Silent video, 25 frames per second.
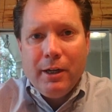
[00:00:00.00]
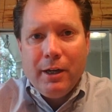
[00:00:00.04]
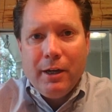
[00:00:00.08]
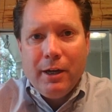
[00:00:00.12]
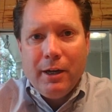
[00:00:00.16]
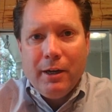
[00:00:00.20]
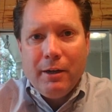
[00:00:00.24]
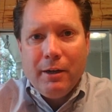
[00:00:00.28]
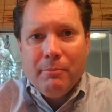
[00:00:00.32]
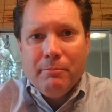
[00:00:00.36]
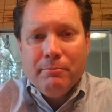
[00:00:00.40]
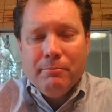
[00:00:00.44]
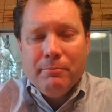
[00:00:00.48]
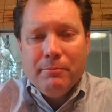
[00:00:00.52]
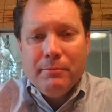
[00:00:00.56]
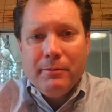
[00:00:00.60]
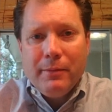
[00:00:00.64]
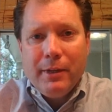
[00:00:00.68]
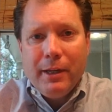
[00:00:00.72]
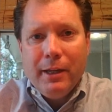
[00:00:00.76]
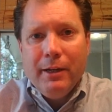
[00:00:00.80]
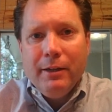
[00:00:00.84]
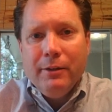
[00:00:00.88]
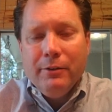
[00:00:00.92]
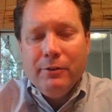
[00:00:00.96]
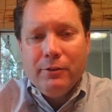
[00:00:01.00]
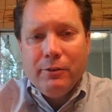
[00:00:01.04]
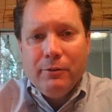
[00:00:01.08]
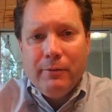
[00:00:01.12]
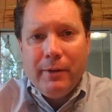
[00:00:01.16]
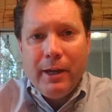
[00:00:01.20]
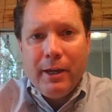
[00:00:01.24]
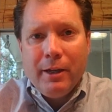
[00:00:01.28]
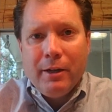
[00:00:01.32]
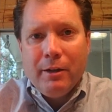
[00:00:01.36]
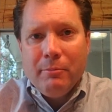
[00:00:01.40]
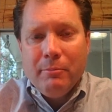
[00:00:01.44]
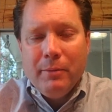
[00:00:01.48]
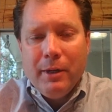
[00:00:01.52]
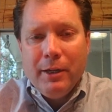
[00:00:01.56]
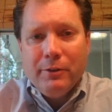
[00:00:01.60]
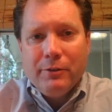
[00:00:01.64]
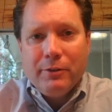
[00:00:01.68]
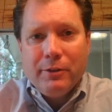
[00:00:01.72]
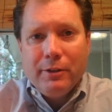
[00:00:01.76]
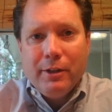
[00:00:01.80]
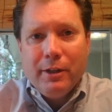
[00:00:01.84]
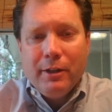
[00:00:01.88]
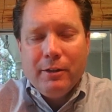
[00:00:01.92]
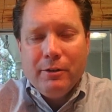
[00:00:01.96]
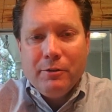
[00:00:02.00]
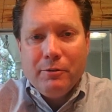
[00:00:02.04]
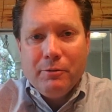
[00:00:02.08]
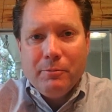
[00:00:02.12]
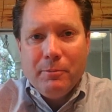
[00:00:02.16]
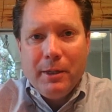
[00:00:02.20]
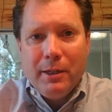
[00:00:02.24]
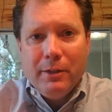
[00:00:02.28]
And in Savannah, basically that just